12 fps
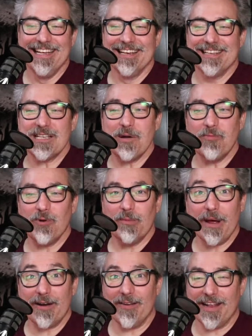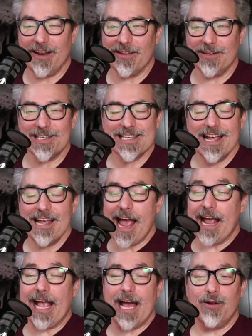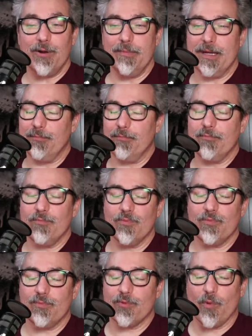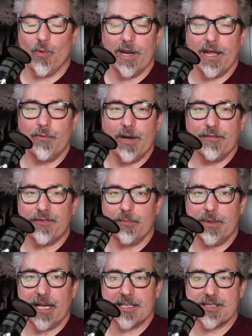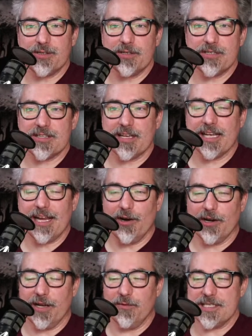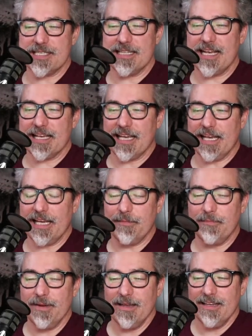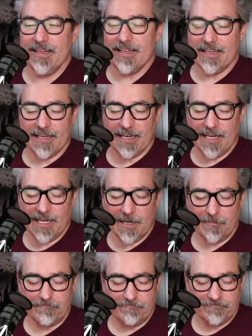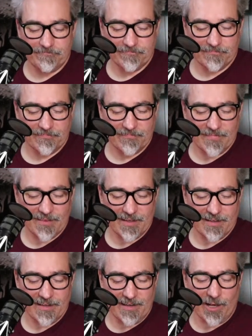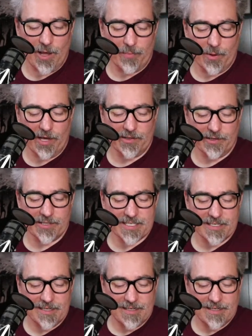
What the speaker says: Some were better than others. I got to admit, the one I ran for BSers, like Harrigan was in that game, and a couple others,